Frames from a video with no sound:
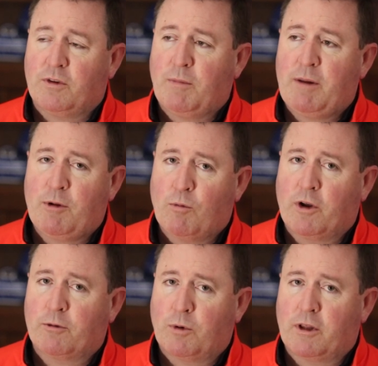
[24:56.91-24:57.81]
It made me
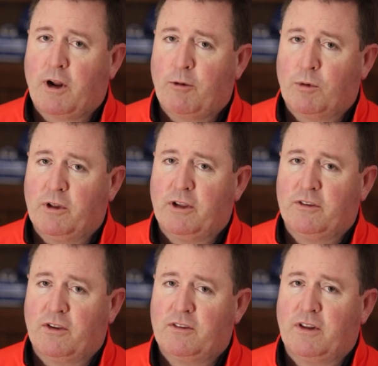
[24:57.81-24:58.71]
wonder whether I really
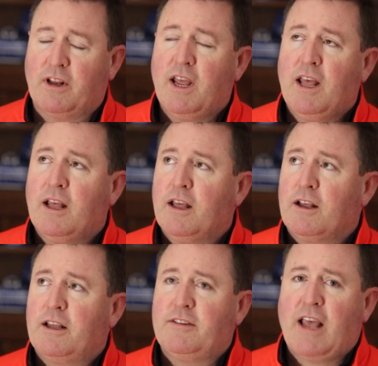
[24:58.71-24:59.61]
existed.
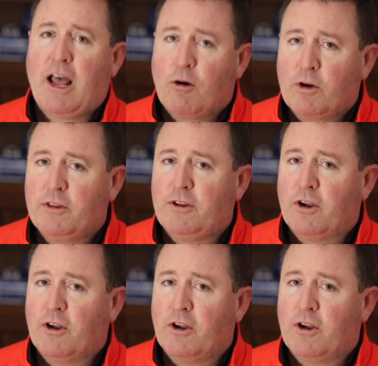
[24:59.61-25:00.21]
Because how could